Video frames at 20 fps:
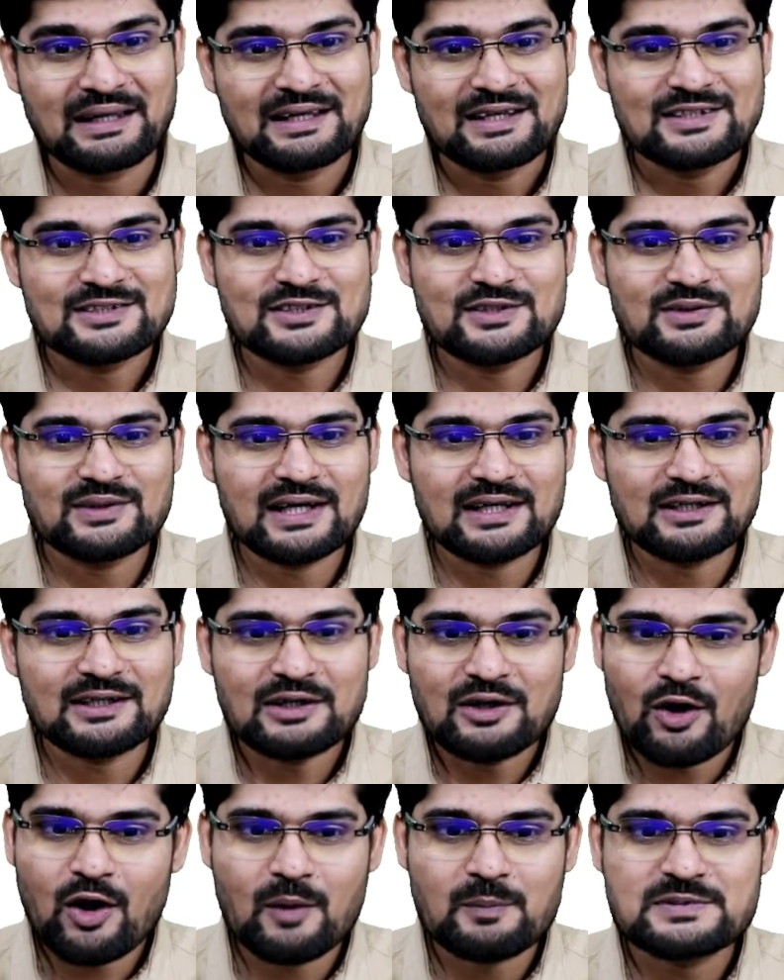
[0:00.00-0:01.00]
So you can
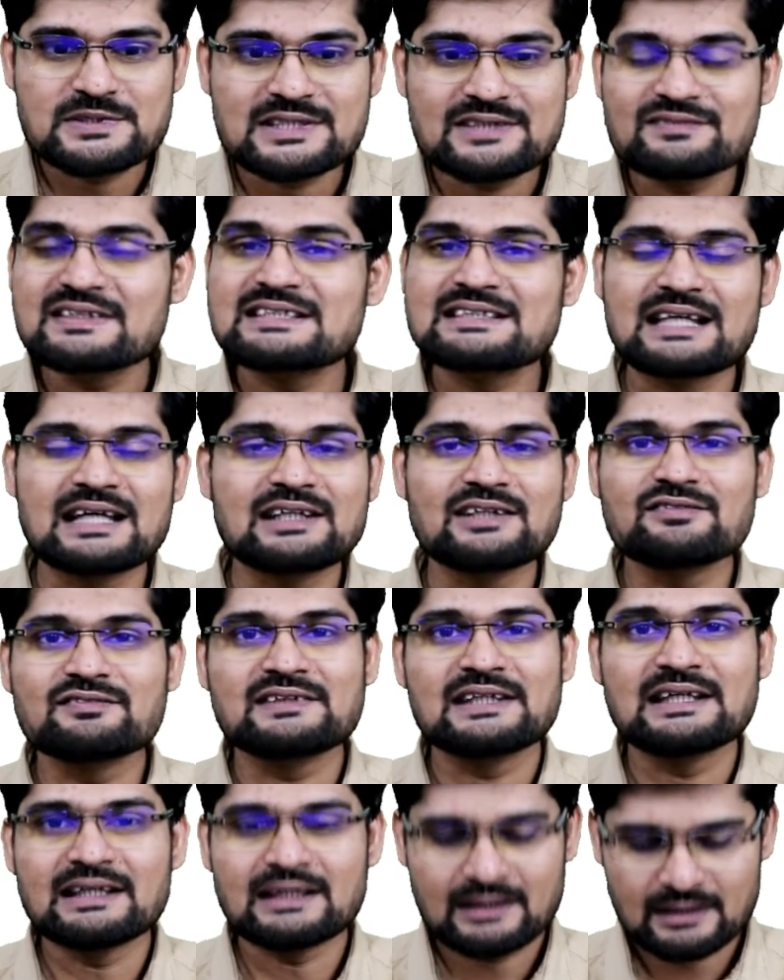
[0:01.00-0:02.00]
observe this kind of
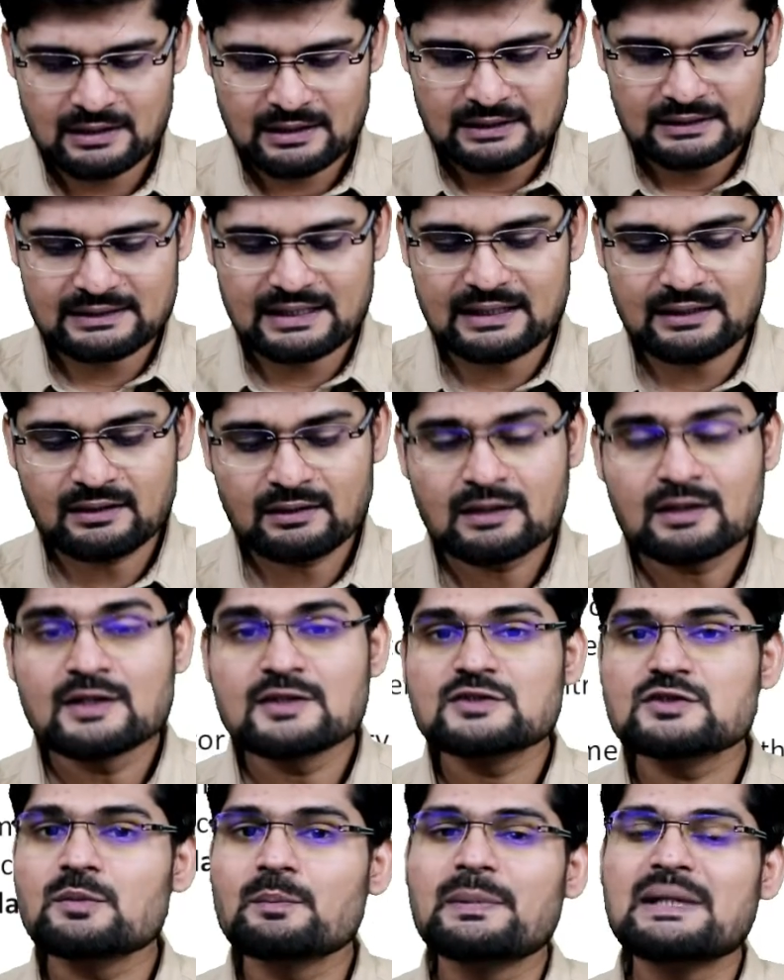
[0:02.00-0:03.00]
thing. Then,
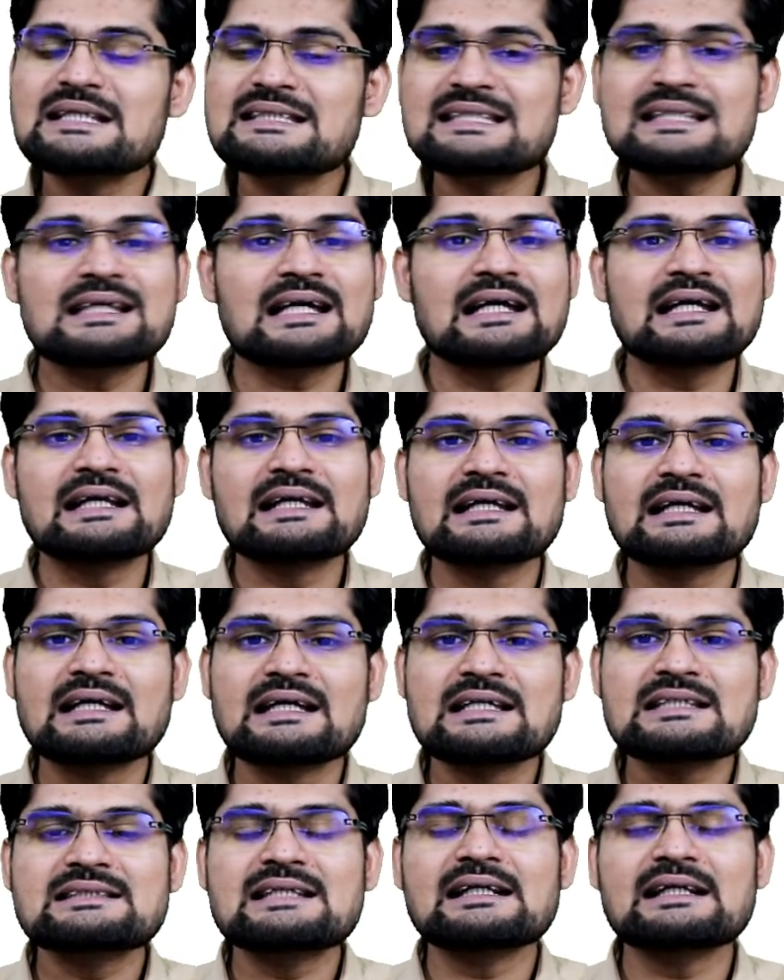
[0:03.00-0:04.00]
so basic idea
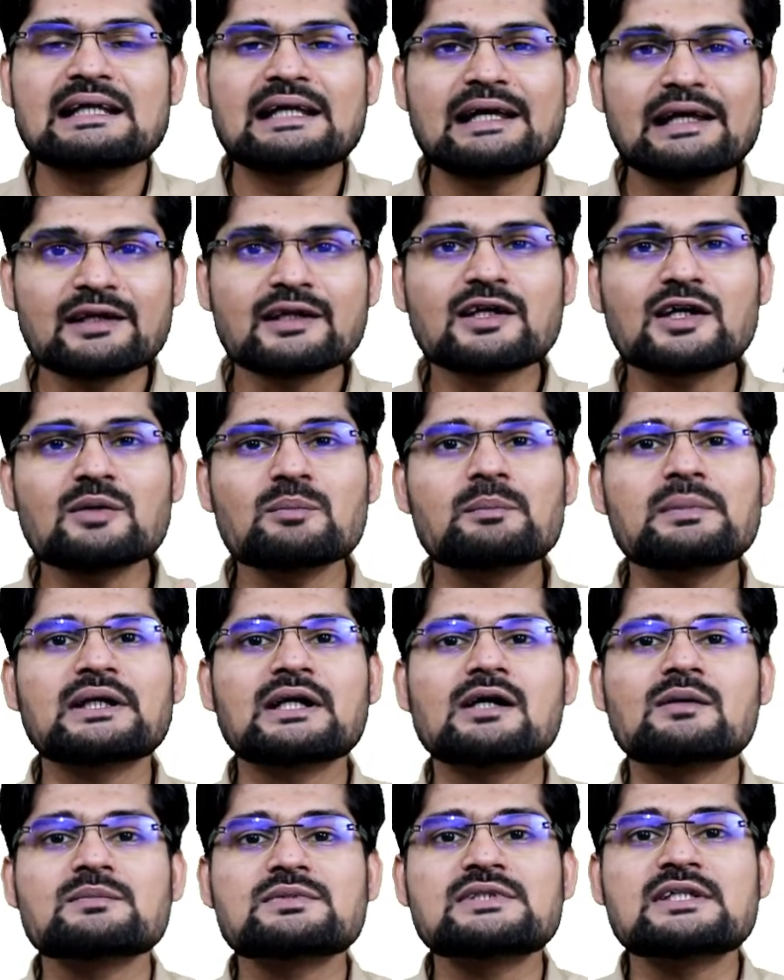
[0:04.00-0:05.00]
is that income
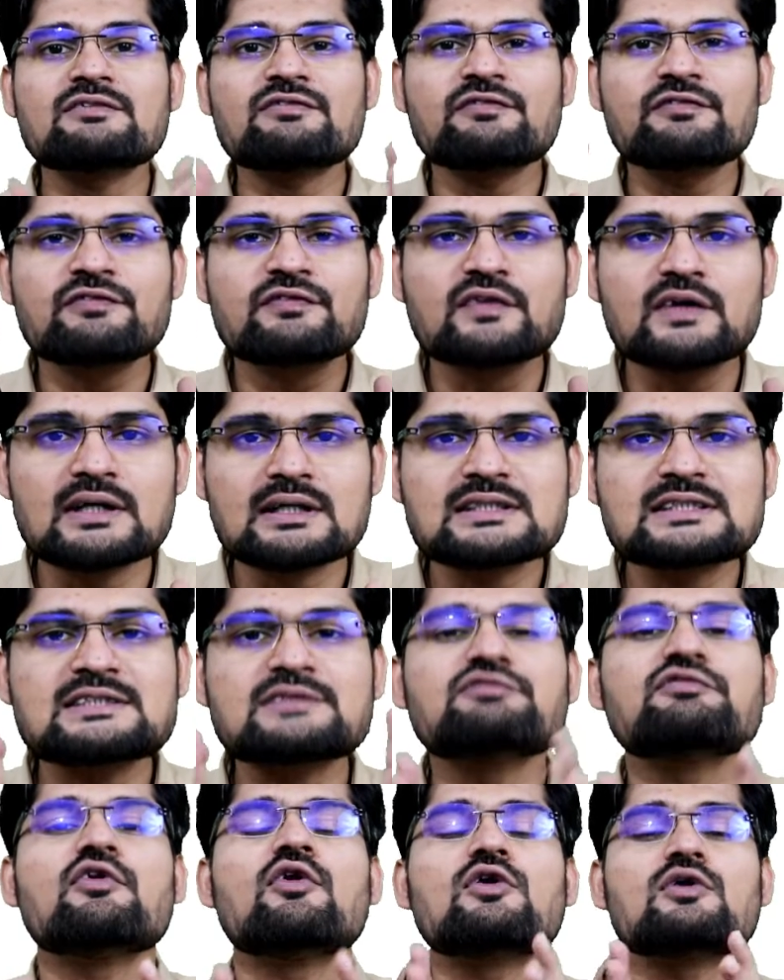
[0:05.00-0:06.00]
becomes the first
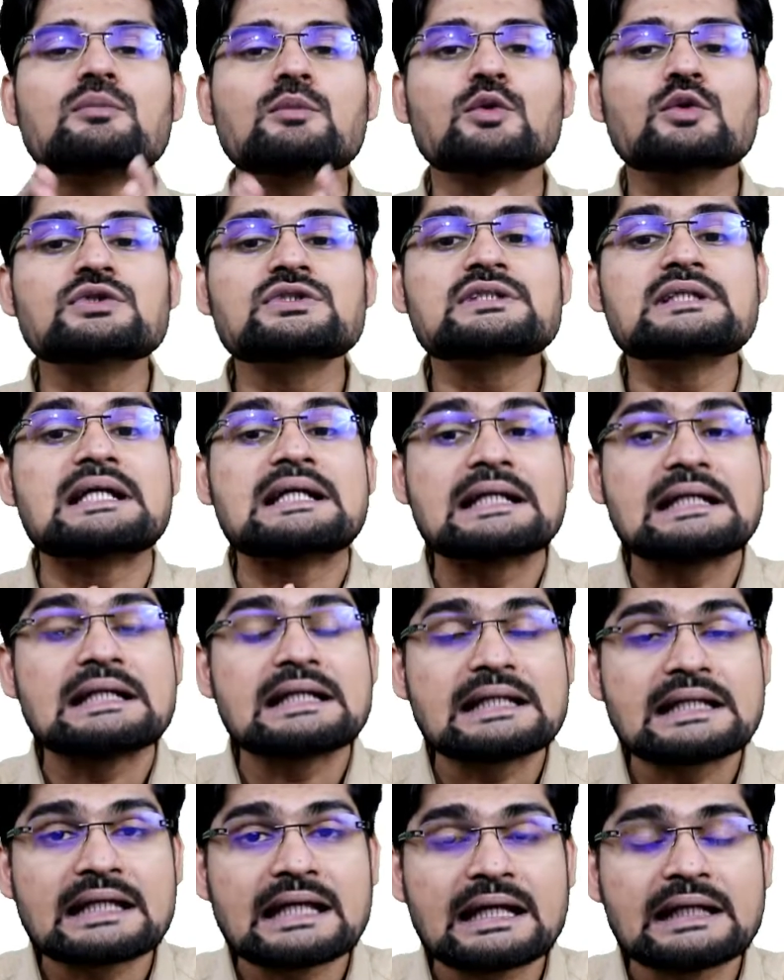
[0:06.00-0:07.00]
foremost
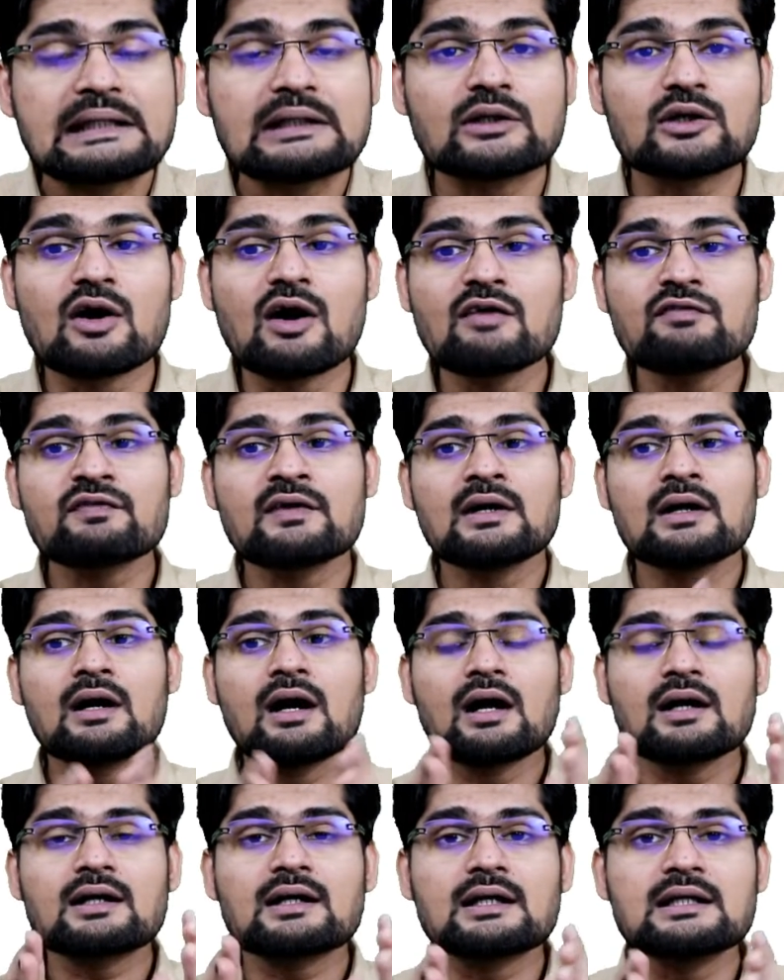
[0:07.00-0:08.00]
indicator of
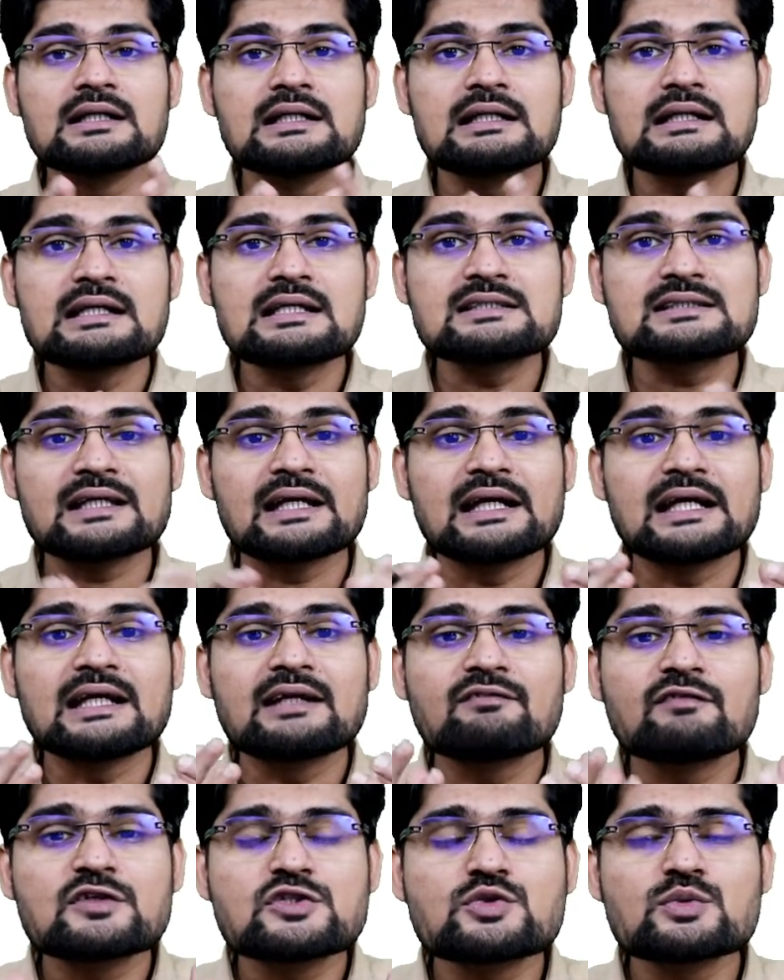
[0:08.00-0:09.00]
a country's
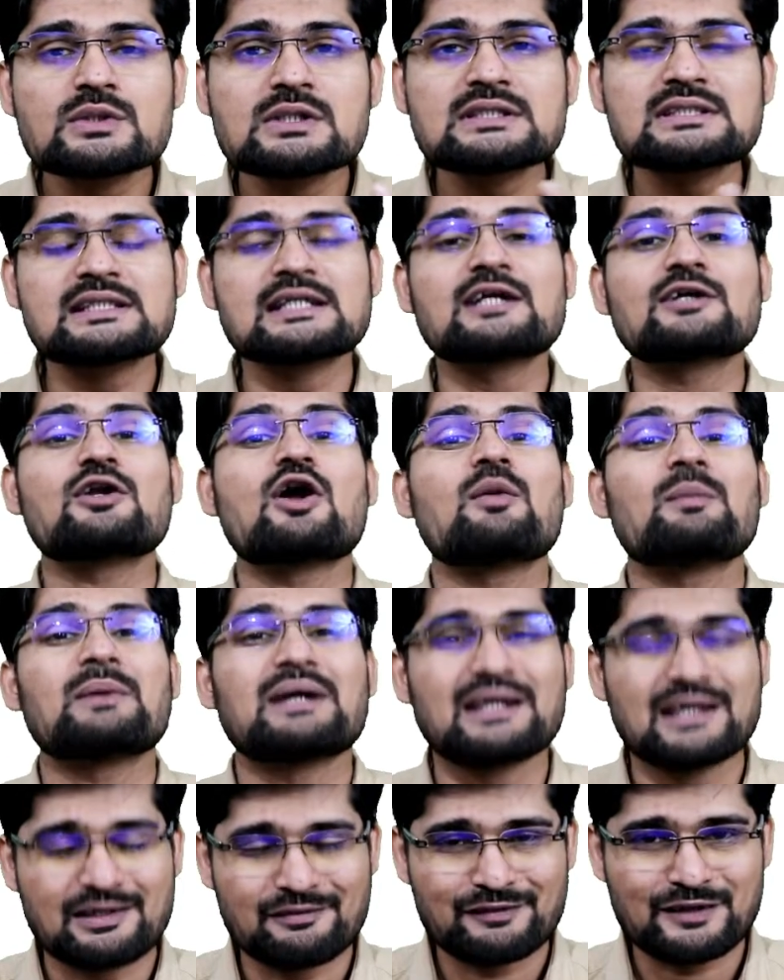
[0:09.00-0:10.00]
individual's economic
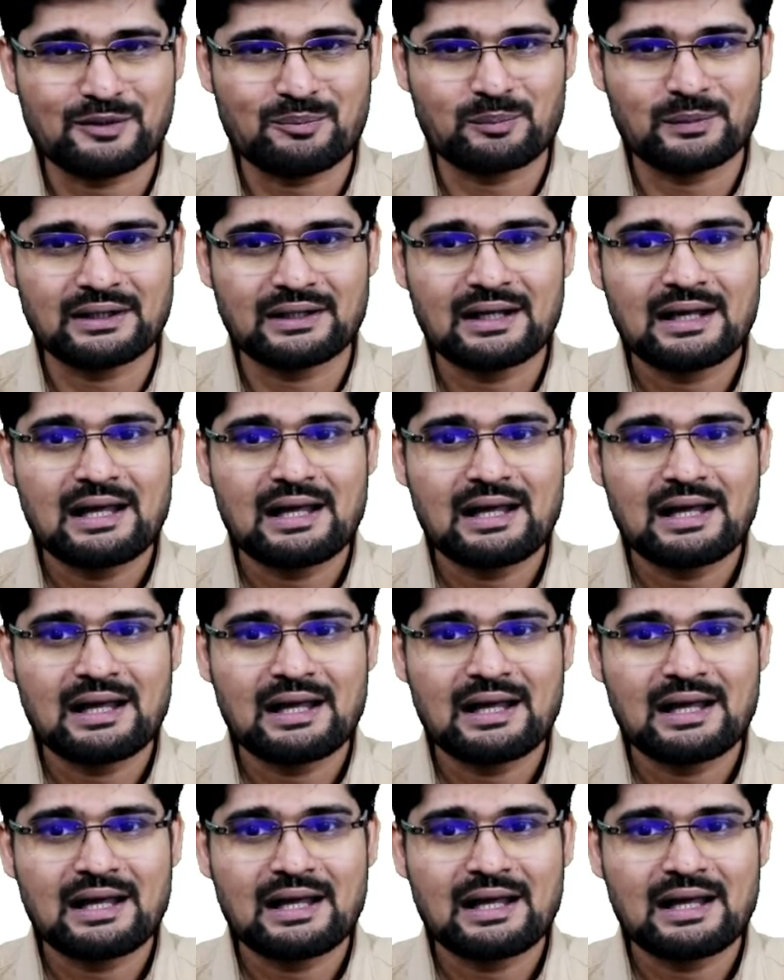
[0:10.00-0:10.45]
development